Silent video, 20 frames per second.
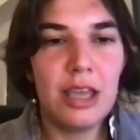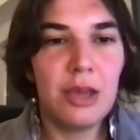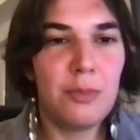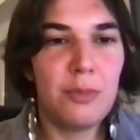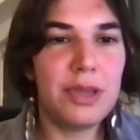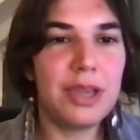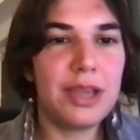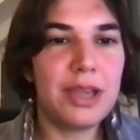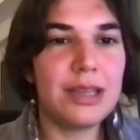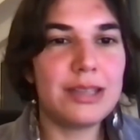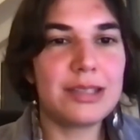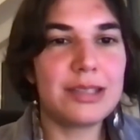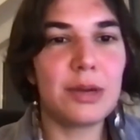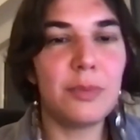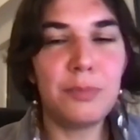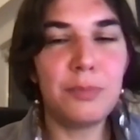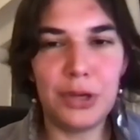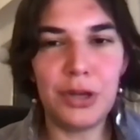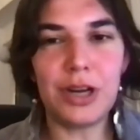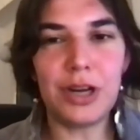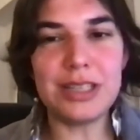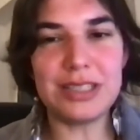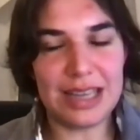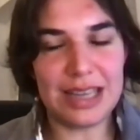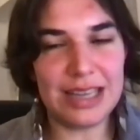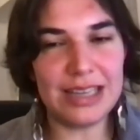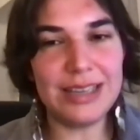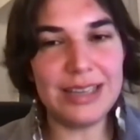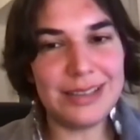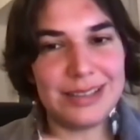because computer
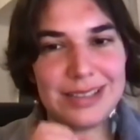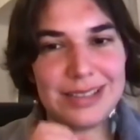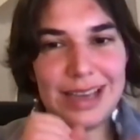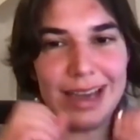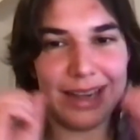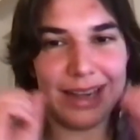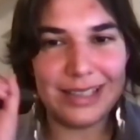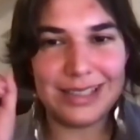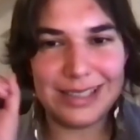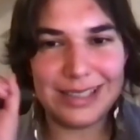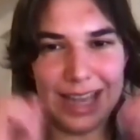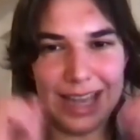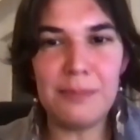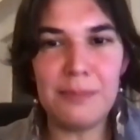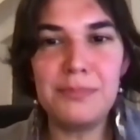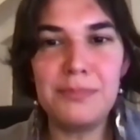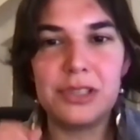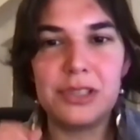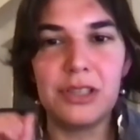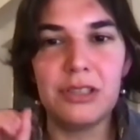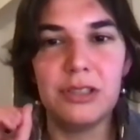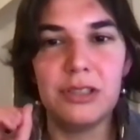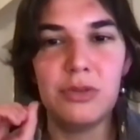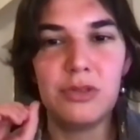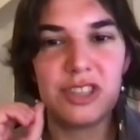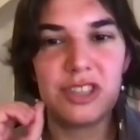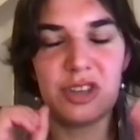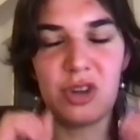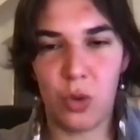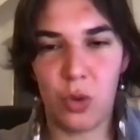science at its
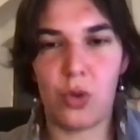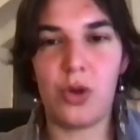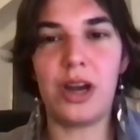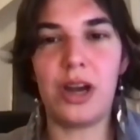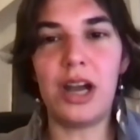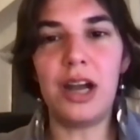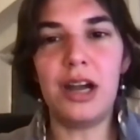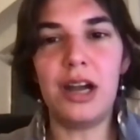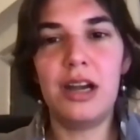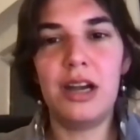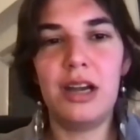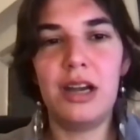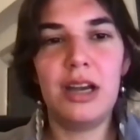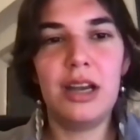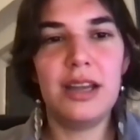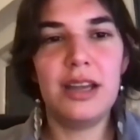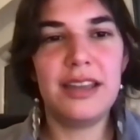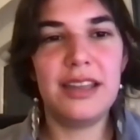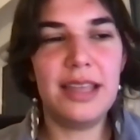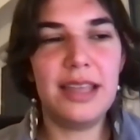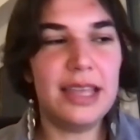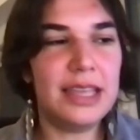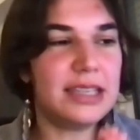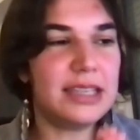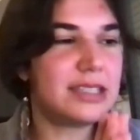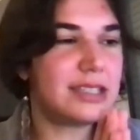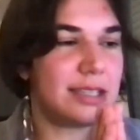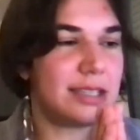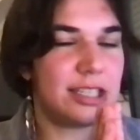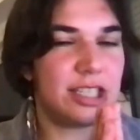absolute core is
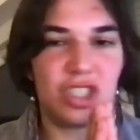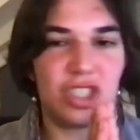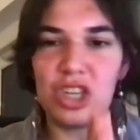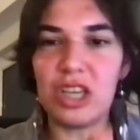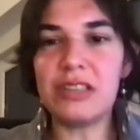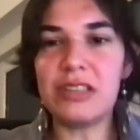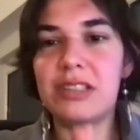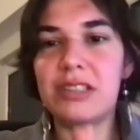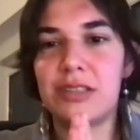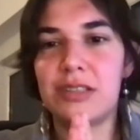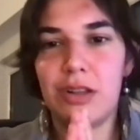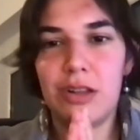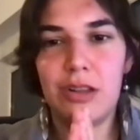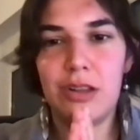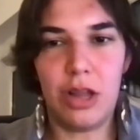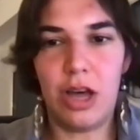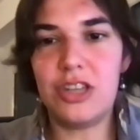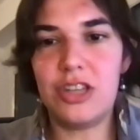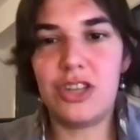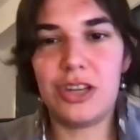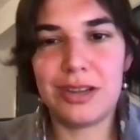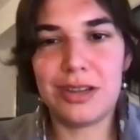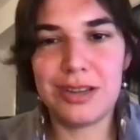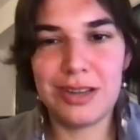just logic.